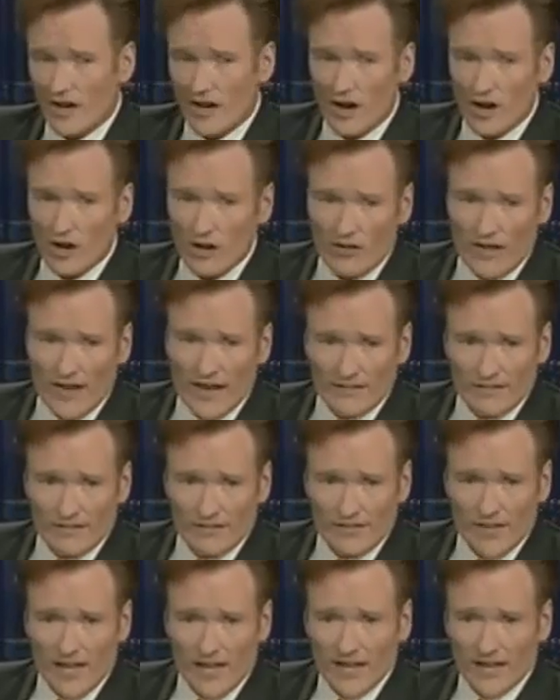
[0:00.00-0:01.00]
all that
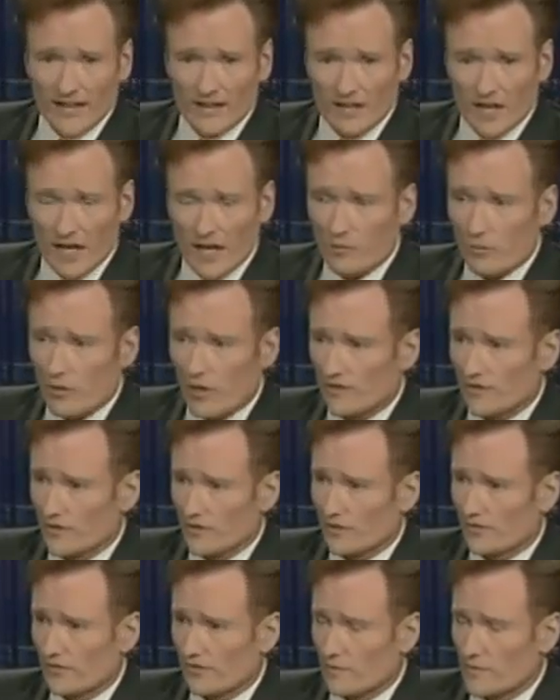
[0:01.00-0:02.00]
said, I wanted to
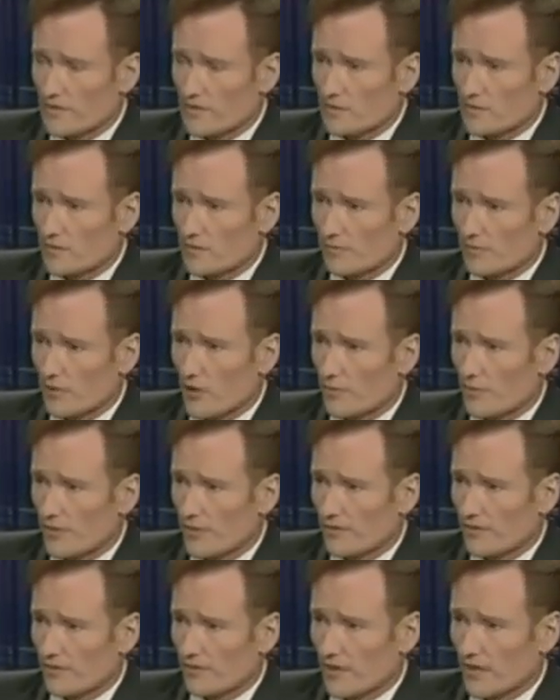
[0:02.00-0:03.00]
do something that was
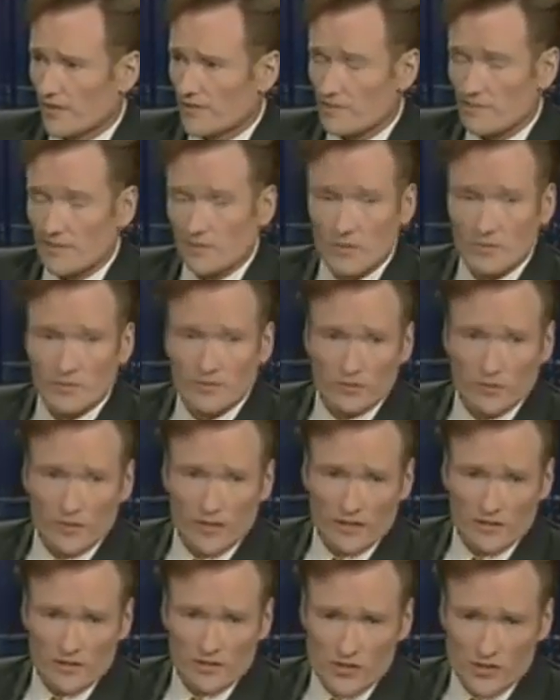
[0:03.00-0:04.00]
appropriate tonight, something we've been
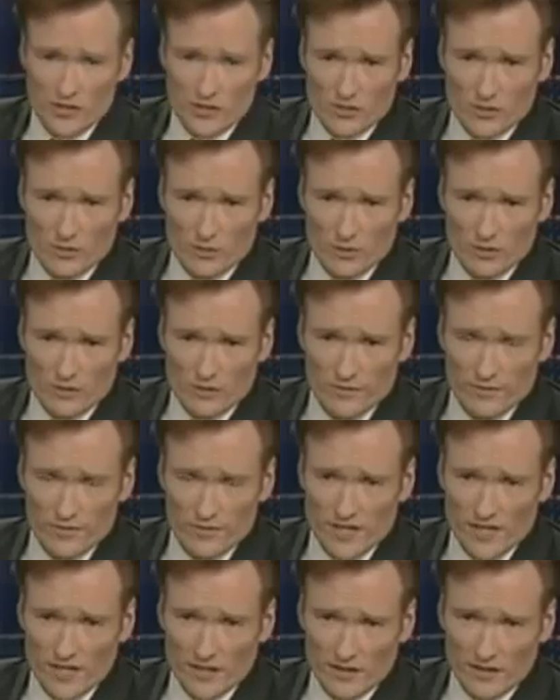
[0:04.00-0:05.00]
doing on this show for
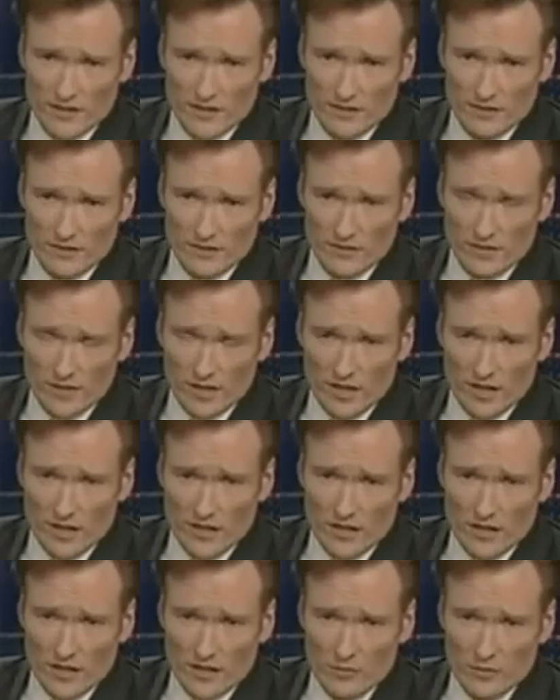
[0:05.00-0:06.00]
10 years,
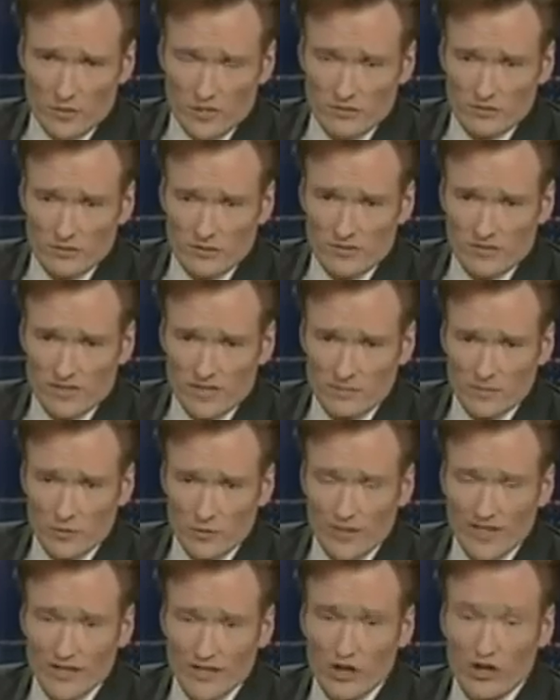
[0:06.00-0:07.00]
which is a little
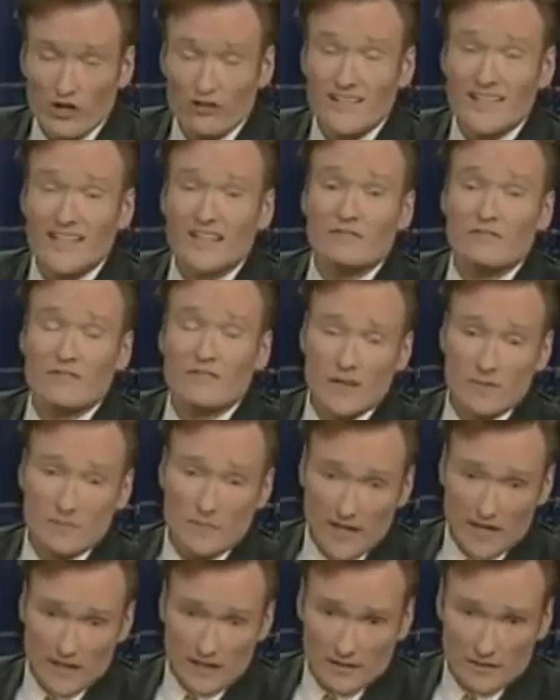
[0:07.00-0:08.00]
segment we call If They
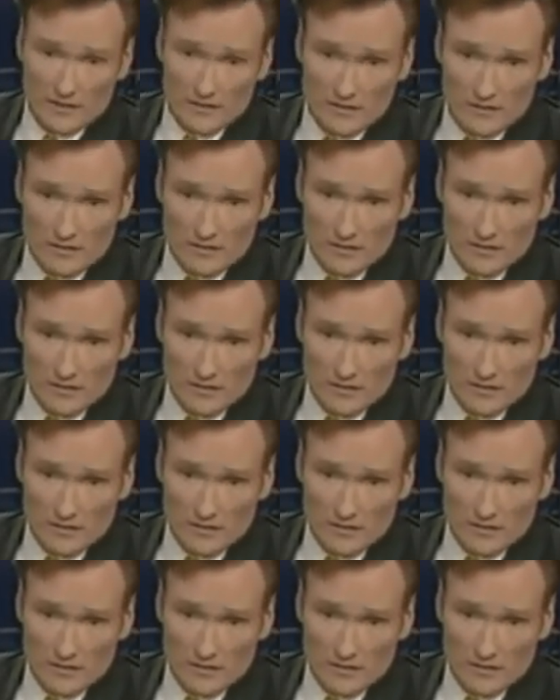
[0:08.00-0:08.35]
Made It.